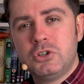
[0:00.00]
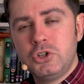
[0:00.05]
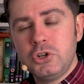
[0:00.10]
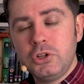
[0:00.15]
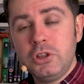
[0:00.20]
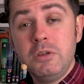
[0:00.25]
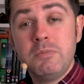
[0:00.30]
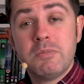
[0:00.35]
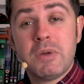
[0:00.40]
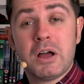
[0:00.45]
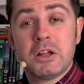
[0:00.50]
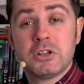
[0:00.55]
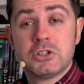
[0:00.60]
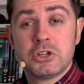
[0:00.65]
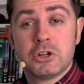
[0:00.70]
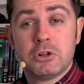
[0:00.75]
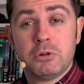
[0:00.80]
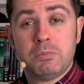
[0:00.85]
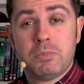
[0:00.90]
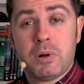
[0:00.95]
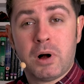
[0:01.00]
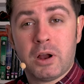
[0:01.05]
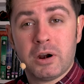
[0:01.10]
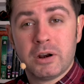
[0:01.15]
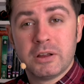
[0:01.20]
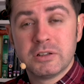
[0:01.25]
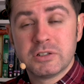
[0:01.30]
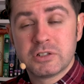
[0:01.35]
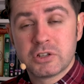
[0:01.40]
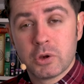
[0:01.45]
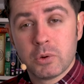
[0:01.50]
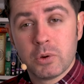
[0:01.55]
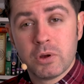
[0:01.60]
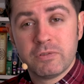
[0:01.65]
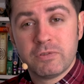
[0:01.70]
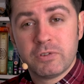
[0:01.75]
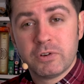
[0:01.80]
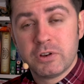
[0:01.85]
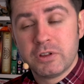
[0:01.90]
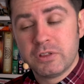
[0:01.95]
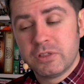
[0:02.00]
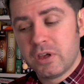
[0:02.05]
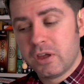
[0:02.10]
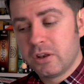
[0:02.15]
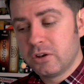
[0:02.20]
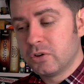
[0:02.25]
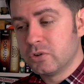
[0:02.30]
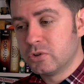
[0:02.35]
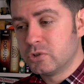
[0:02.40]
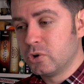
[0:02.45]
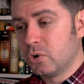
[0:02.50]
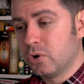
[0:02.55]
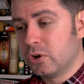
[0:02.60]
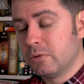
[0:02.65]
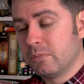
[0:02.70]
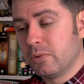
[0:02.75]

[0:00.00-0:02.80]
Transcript: The truly magical part is, however, he then goes on